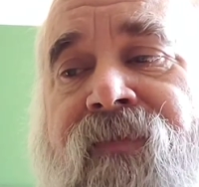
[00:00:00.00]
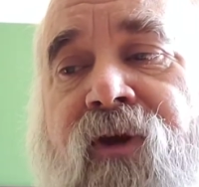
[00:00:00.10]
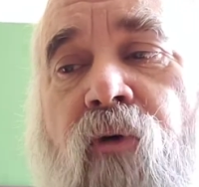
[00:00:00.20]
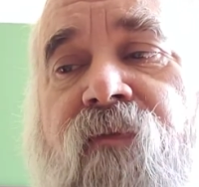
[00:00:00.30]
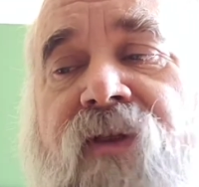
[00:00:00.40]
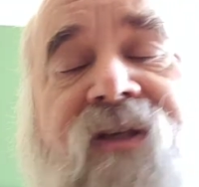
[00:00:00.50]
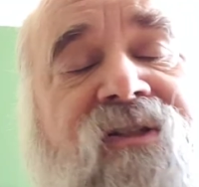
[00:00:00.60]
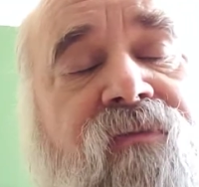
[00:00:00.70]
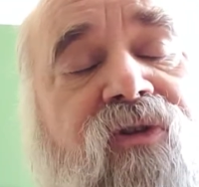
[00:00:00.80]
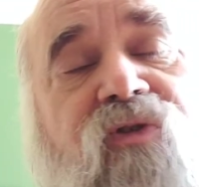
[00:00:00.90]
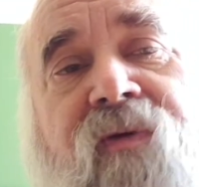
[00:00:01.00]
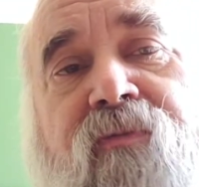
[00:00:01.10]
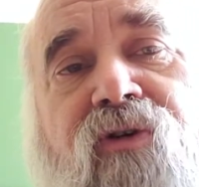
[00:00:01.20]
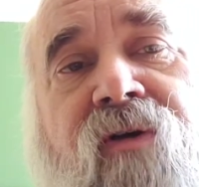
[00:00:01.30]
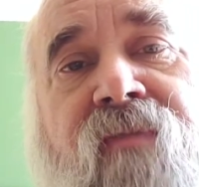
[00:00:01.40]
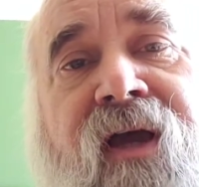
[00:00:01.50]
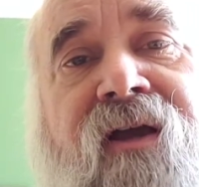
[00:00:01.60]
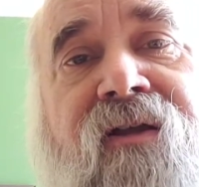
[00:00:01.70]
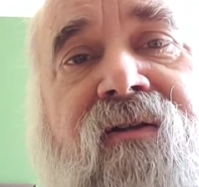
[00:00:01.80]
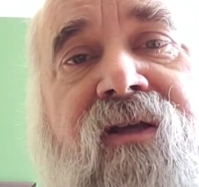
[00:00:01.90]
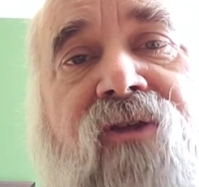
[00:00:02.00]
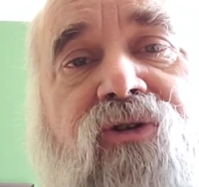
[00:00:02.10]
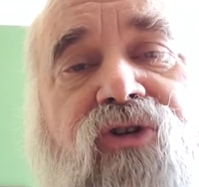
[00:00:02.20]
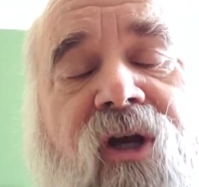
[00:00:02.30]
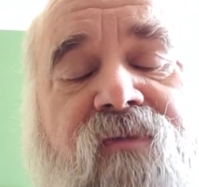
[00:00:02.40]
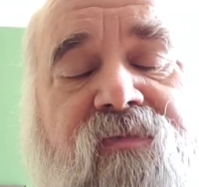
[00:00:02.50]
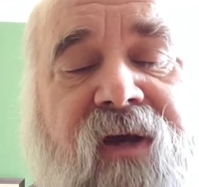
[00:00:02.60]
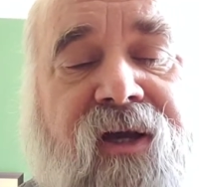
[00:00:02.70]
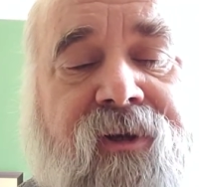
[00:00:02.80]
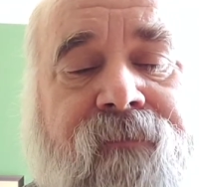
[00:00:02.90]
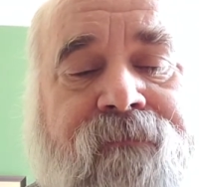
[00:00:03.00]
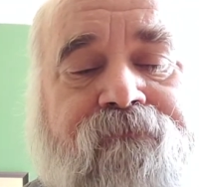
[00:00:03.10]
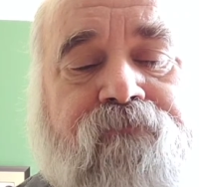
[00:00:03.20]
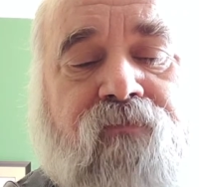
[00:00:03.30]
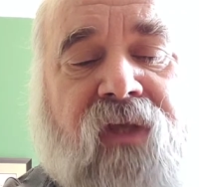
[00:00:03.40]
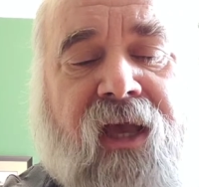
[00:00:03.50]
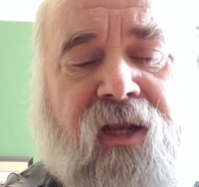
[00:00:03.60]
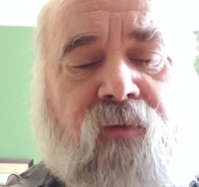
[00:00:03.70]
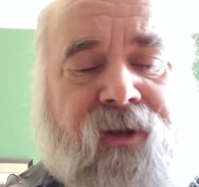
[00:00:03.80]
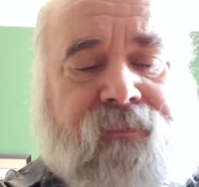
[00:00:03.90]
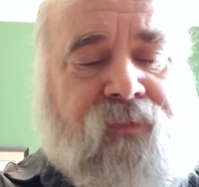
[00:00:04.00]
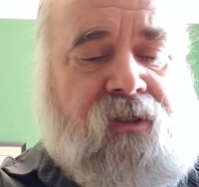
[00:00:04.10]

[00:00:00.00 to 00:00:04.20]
hopefully some of those people come back and get their jobs back. Anyway.